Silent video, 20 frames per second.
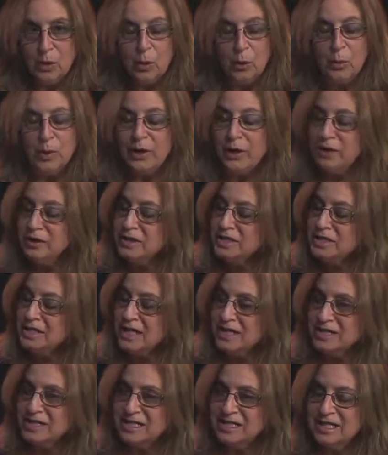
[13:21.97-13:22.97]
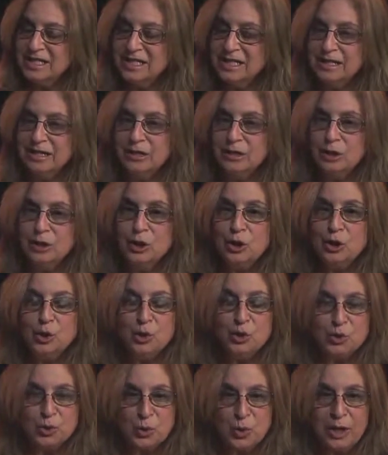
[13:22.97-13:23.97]
We are discussing
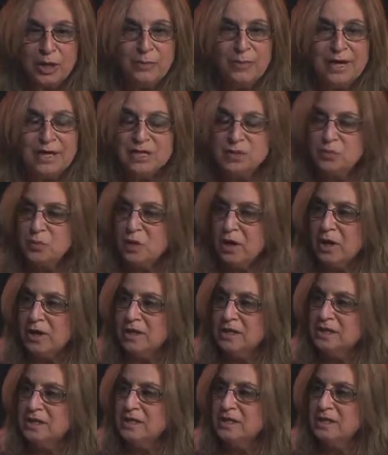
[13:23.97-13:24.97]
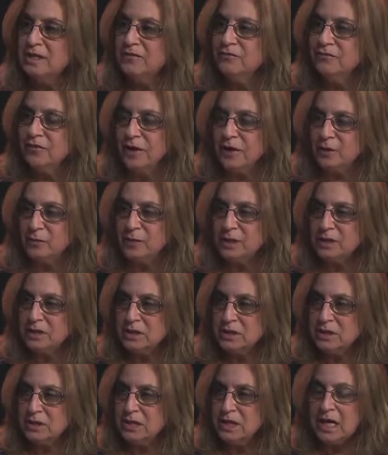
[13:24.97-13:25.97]
soy-based products in the
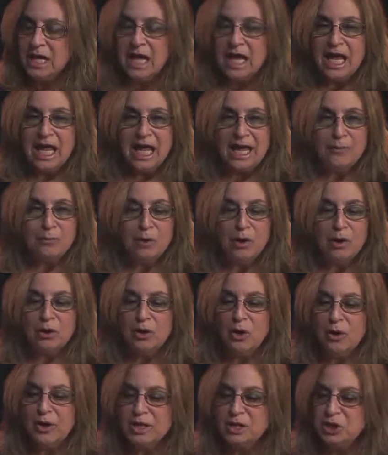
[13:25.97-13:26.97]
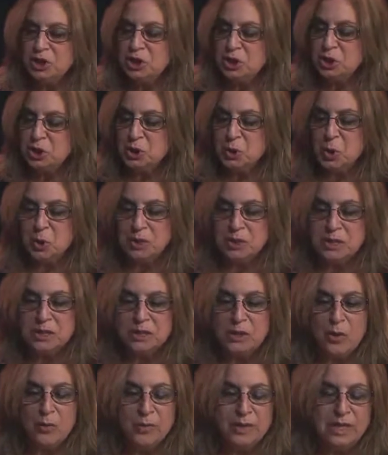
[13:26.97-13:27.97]
environment, and Margo has just told us
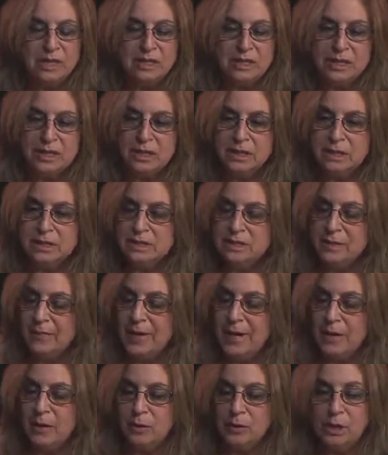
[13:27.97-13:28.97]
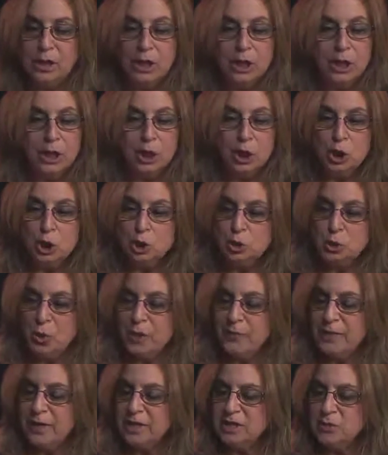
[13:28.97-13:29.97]
so many things about
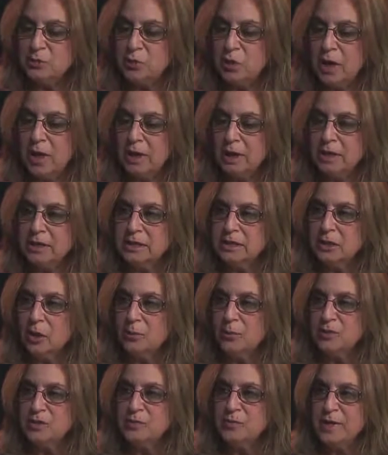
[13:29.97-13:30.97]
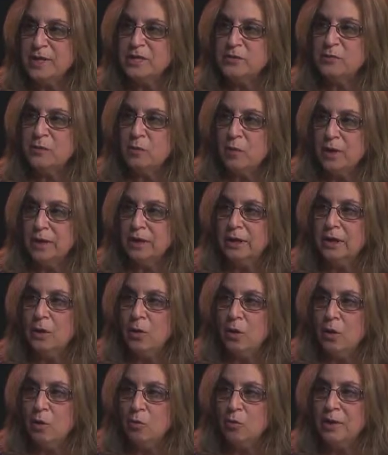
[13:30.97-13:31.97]
soy-based products. It almost makes me want to
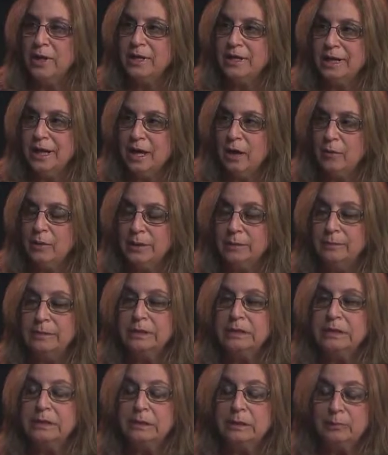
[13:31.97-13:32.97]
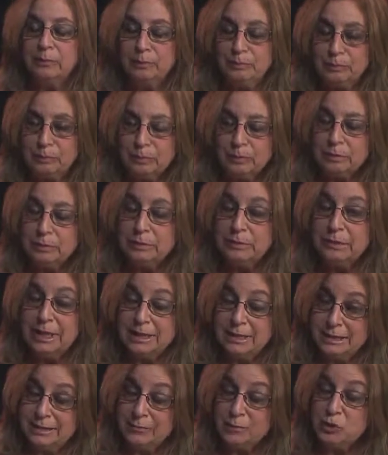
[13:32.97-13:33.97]
go home right now and
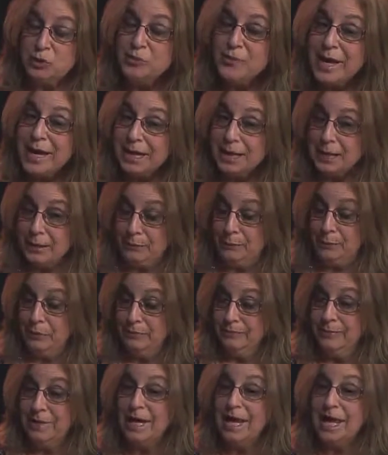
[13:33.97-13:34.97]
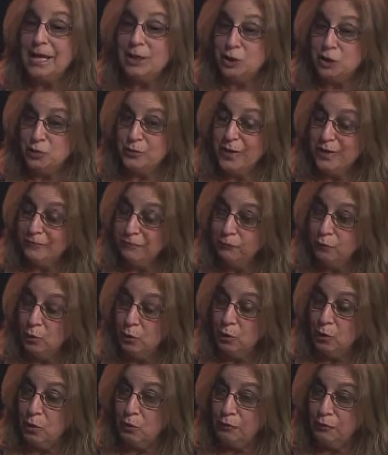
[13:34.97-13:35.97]
get some new makeup and do my
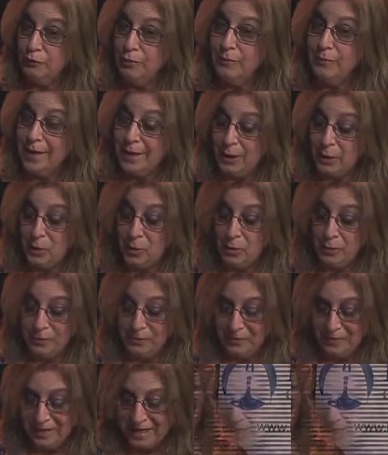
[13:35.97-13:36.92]
floor over in my home.